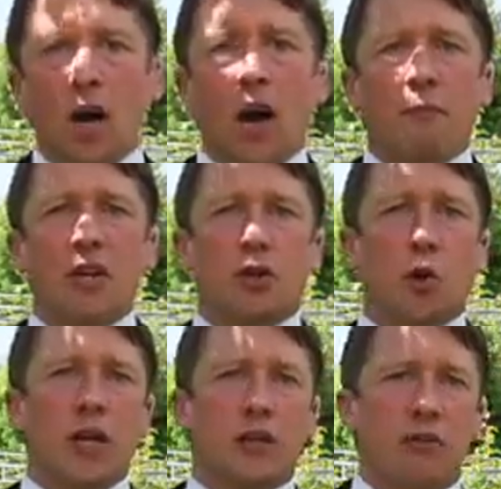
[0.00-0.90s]
Well, I've been
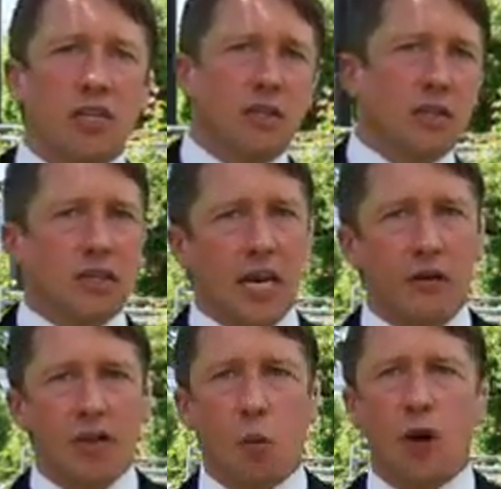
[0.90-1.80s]
talking to residents
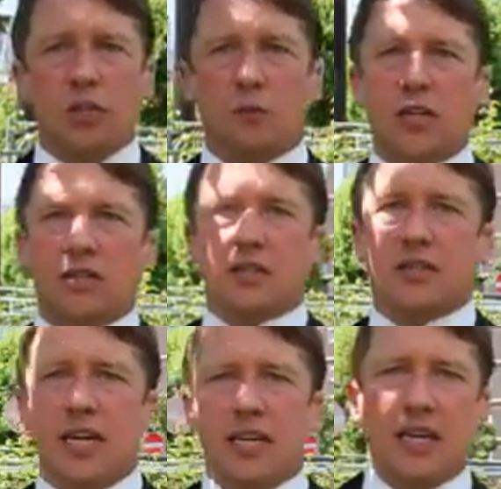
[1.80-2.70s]
here in the Wellsprings
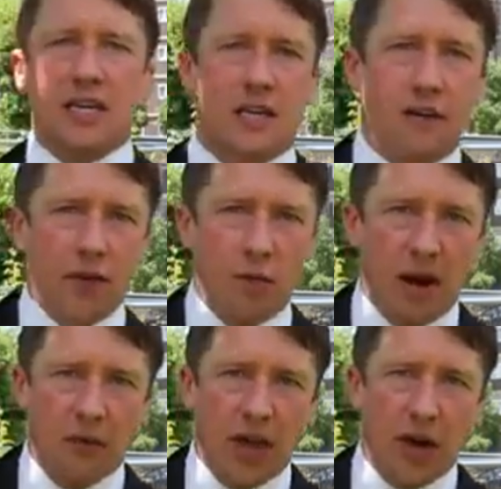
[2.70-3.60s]
estate in East London
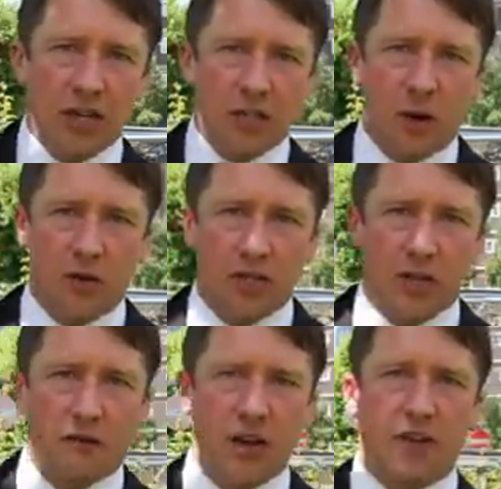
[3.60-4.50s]
about their
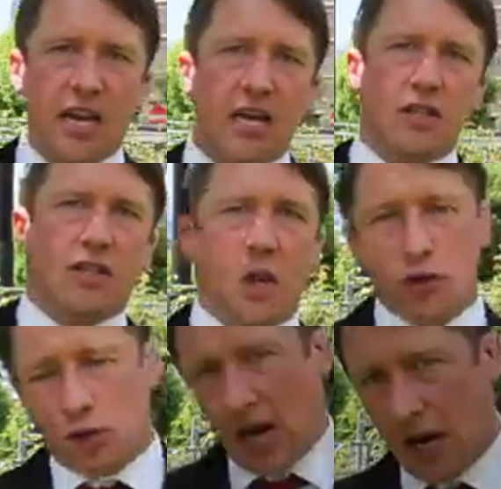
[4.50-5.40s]
experience of living in
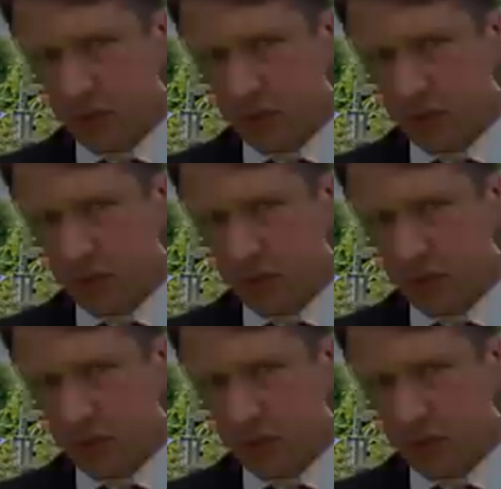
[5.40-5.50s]
social